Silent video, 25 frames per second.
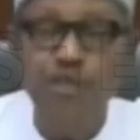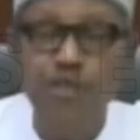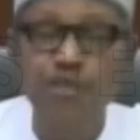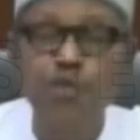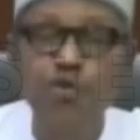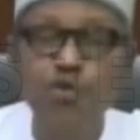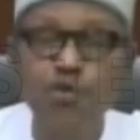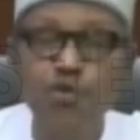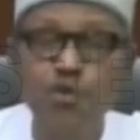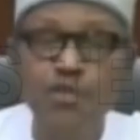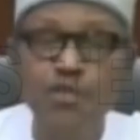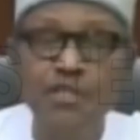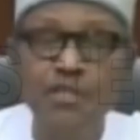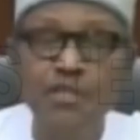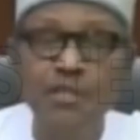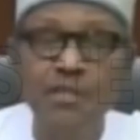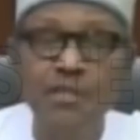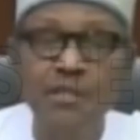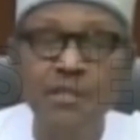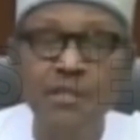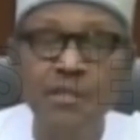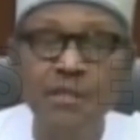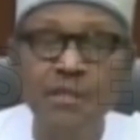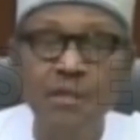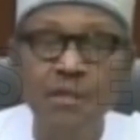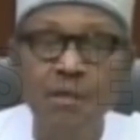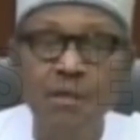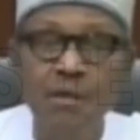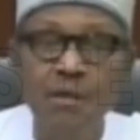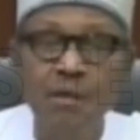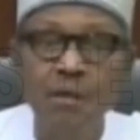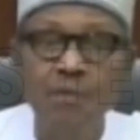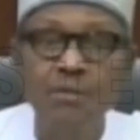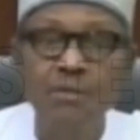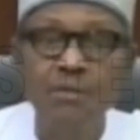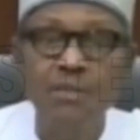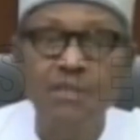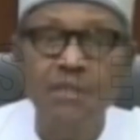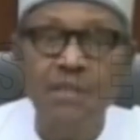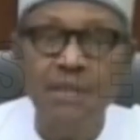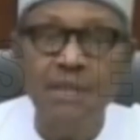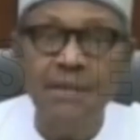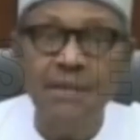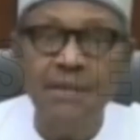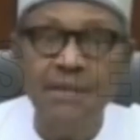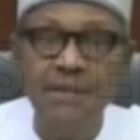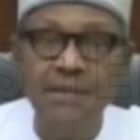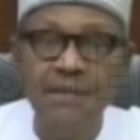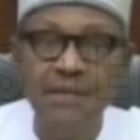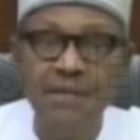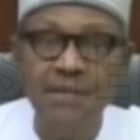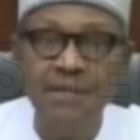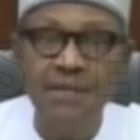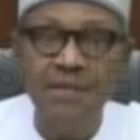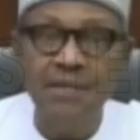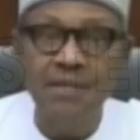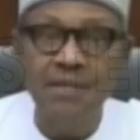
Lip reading: the unity of this country.